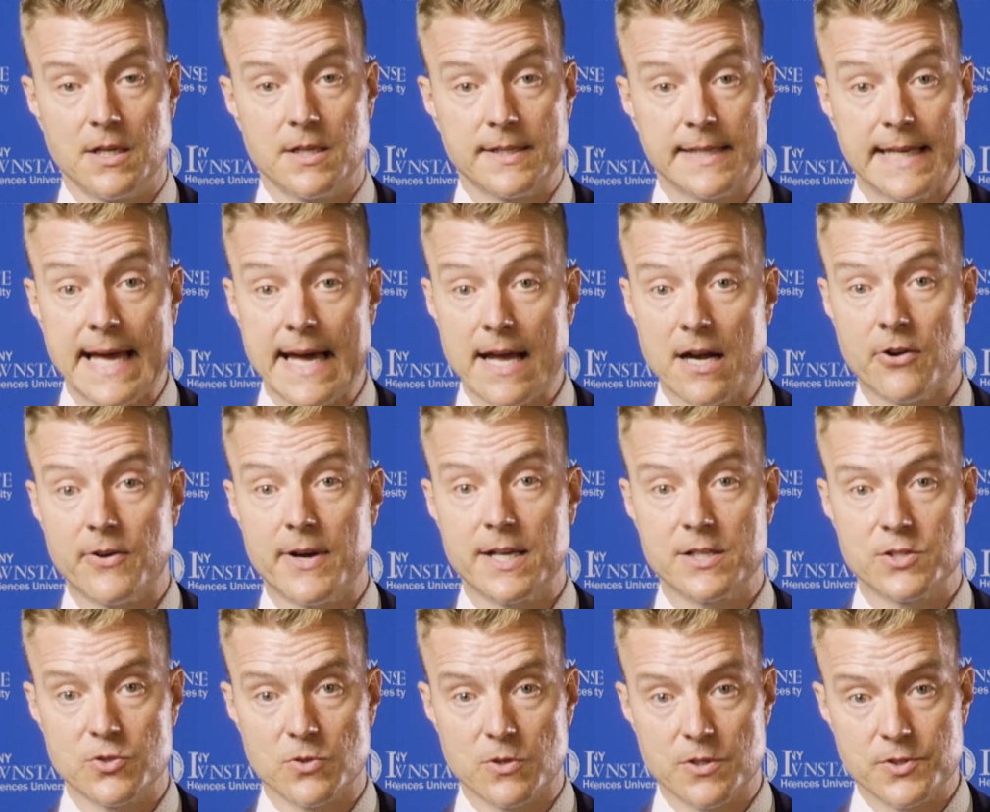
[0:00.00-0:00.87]

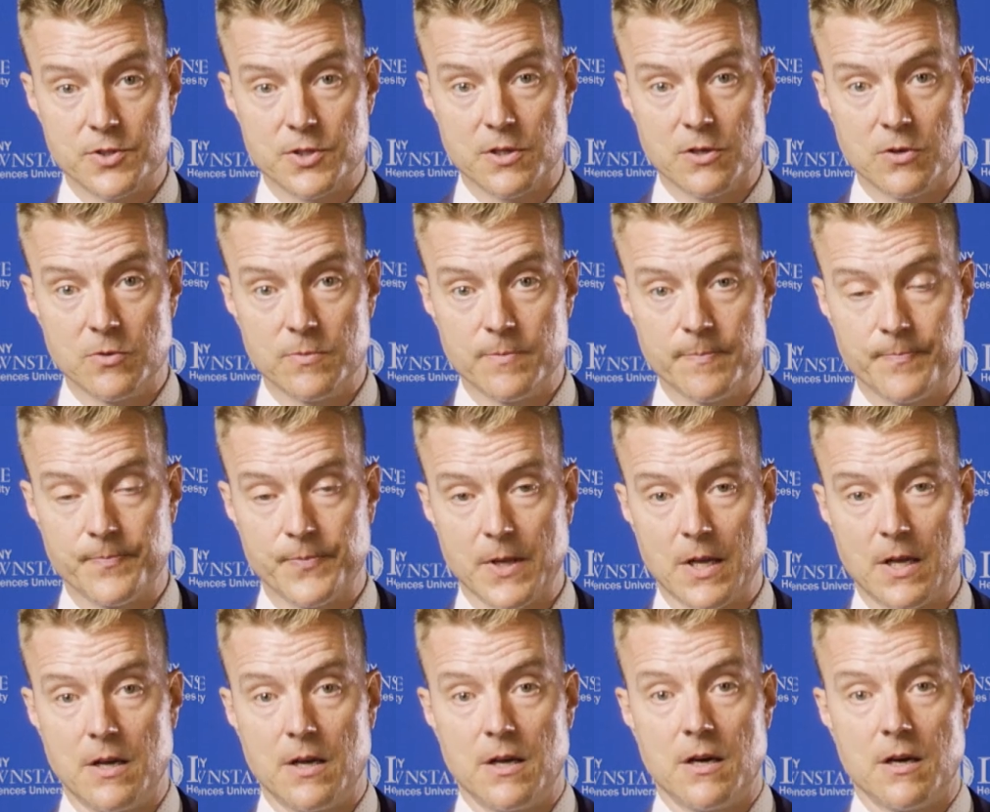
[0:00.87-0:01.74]
Cataracts also
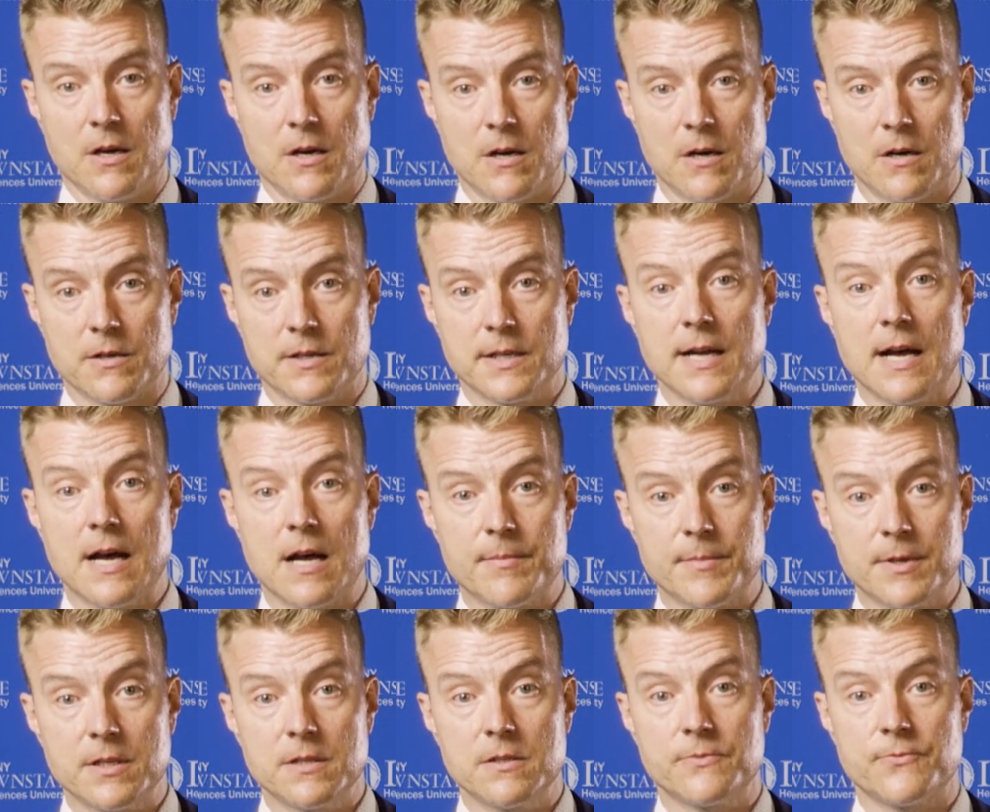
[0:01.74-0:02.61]
are
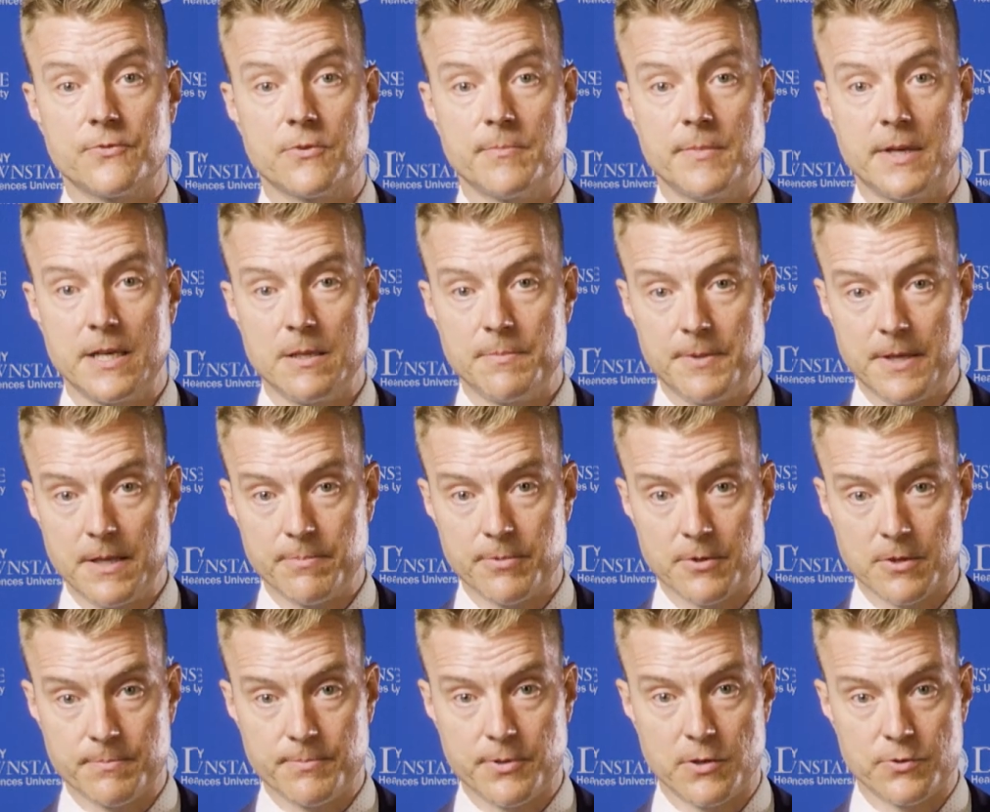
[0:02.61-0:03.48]
common for many
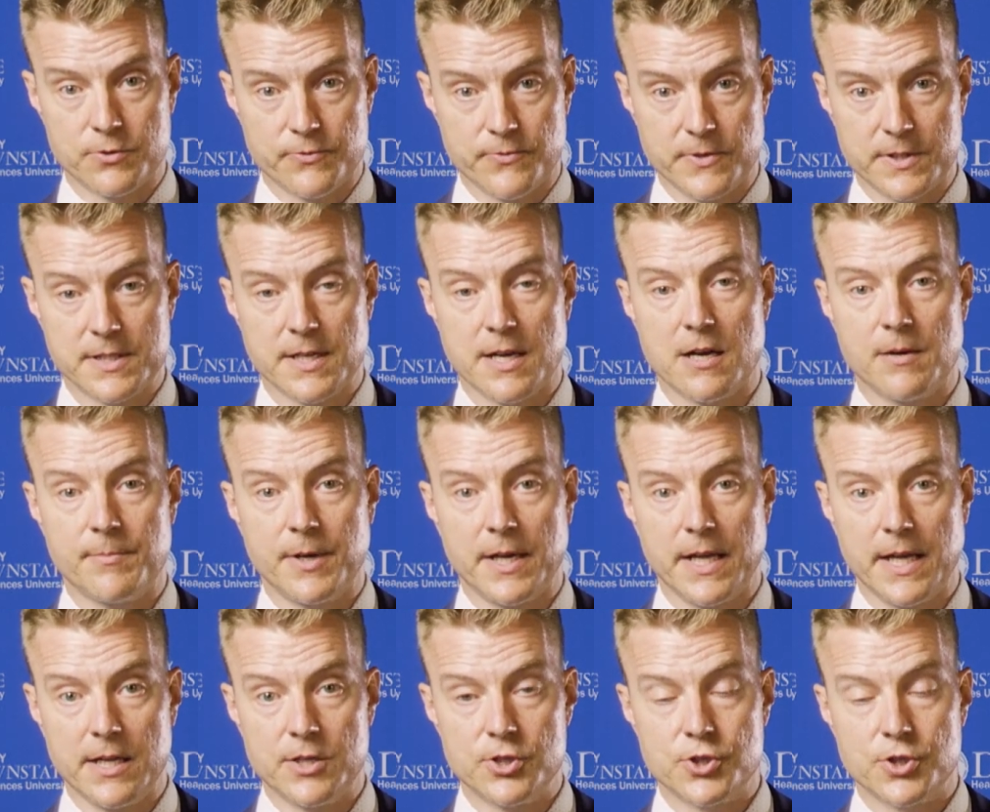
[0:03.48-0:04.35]
people post-retirement
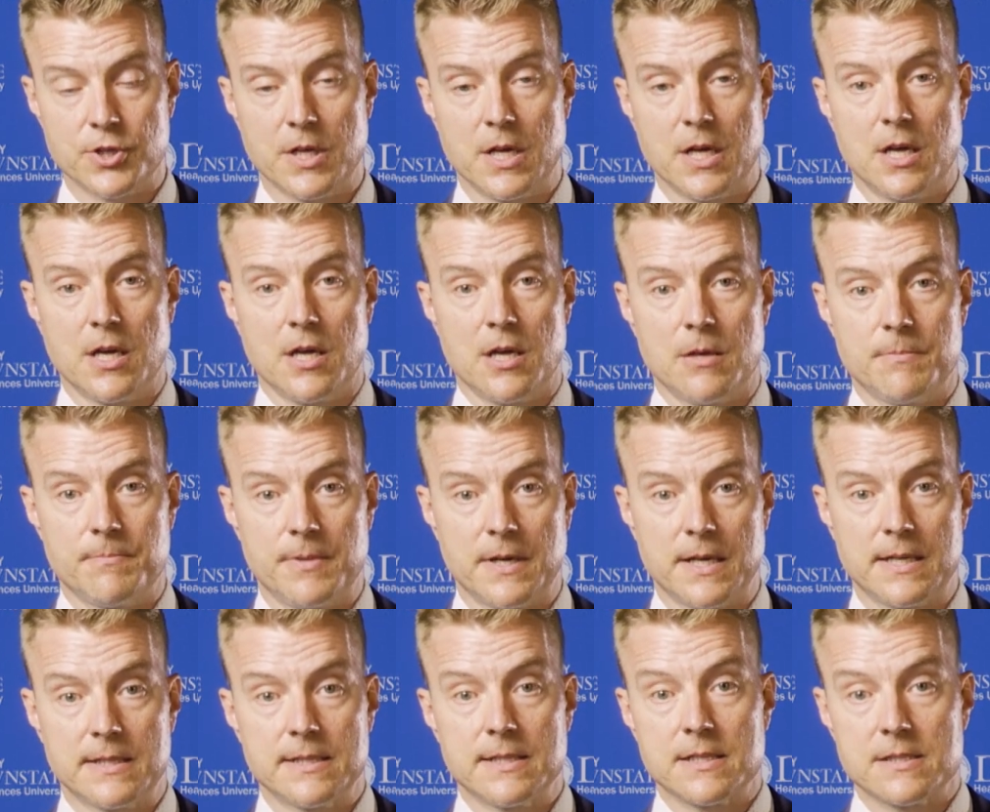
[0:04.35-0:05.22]
age,
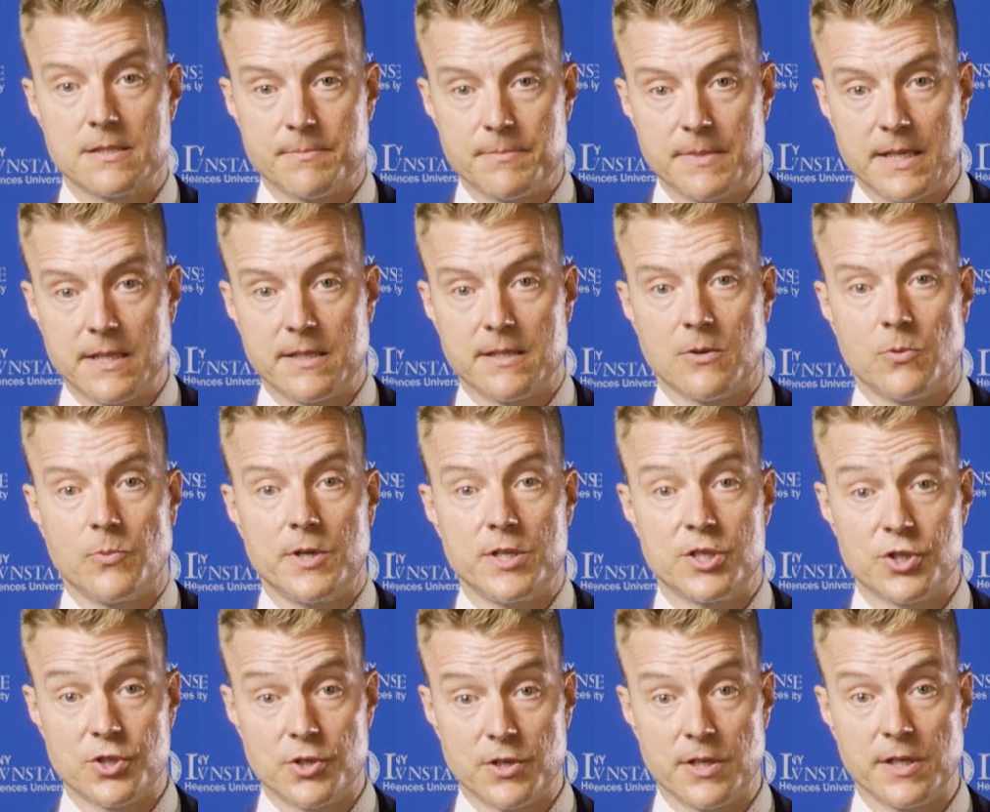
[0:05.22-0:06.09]
but it doesn't mean that we
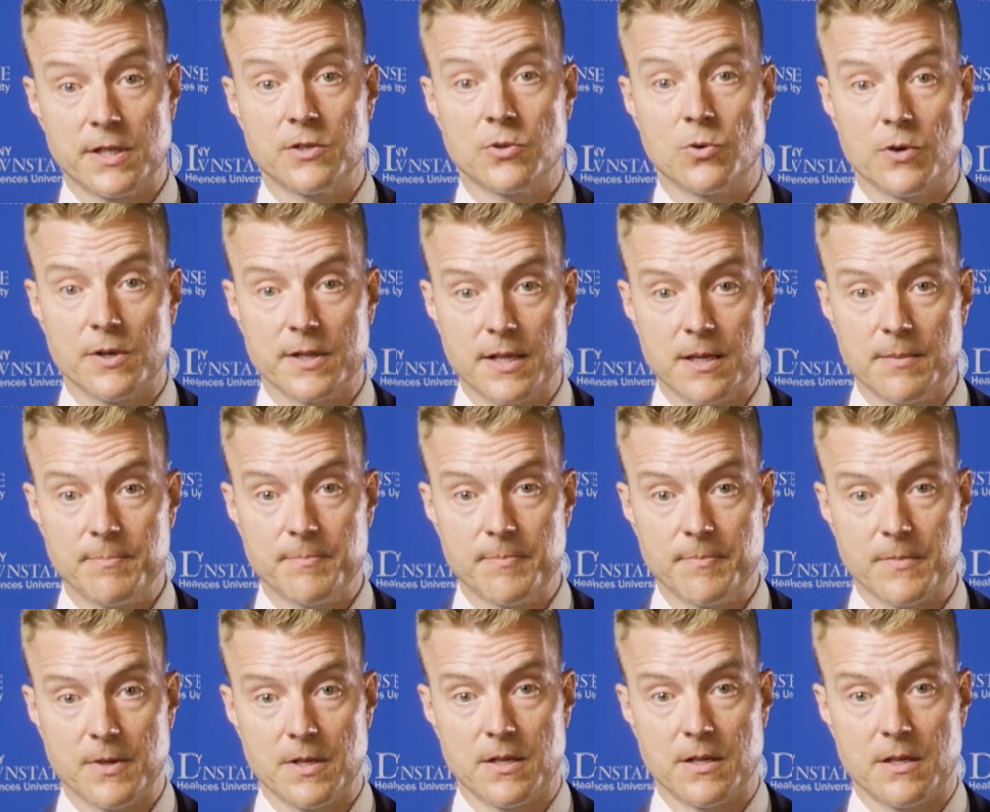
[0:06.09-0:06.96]
should ignore them.
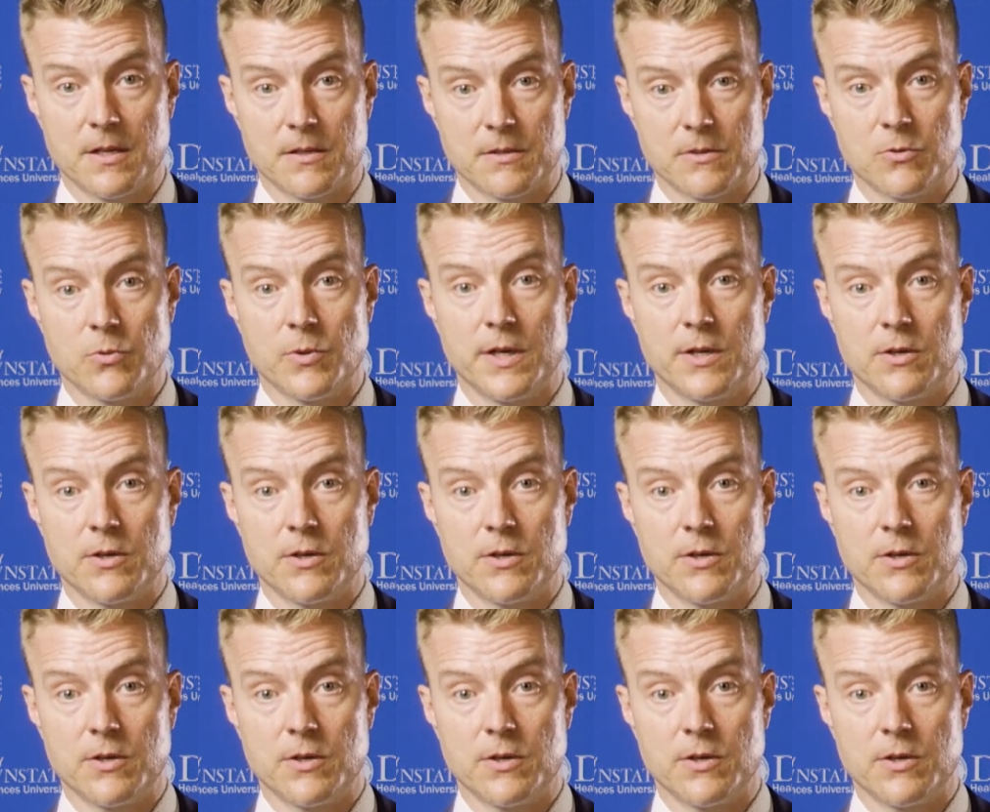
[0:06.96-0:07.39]
Quite